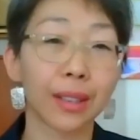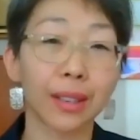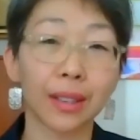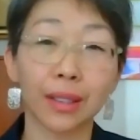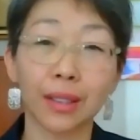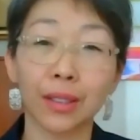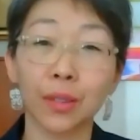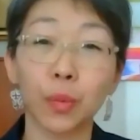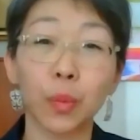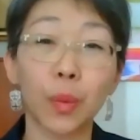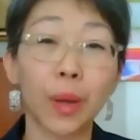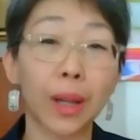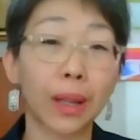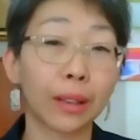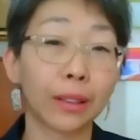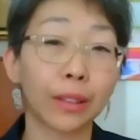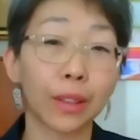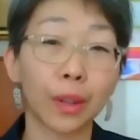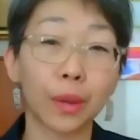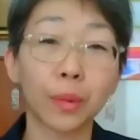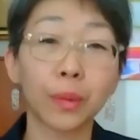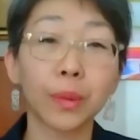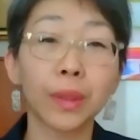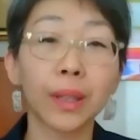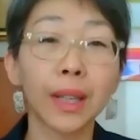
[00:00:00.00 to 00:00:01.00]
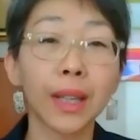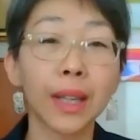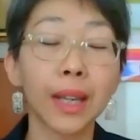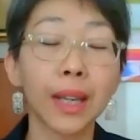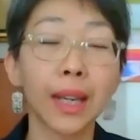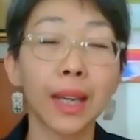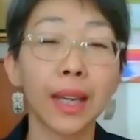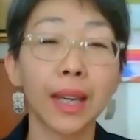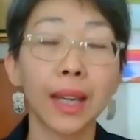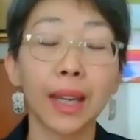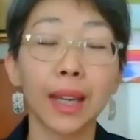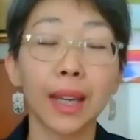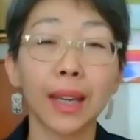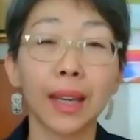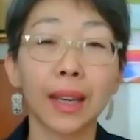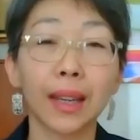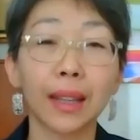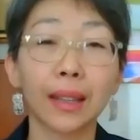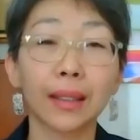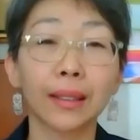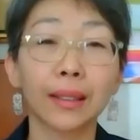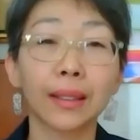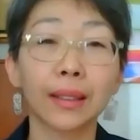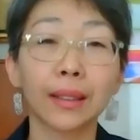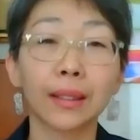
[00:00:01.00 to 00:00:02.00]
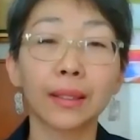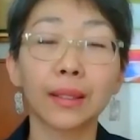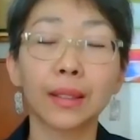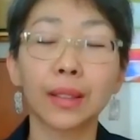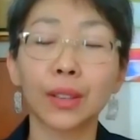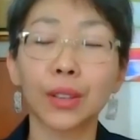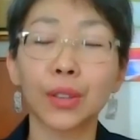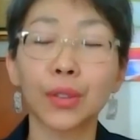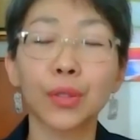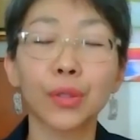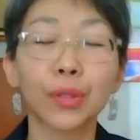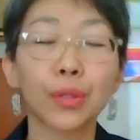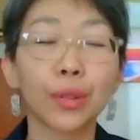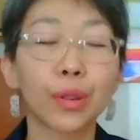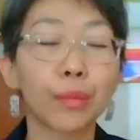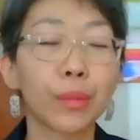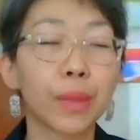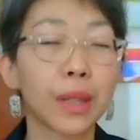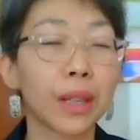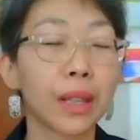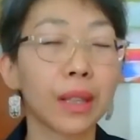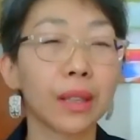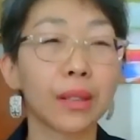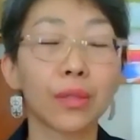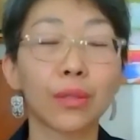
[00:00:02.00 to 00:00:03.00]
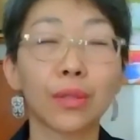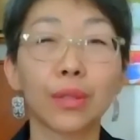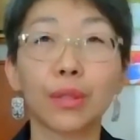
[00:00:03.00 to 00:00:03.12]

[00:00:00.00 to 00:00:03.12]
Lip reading: It's well known, and that there's so many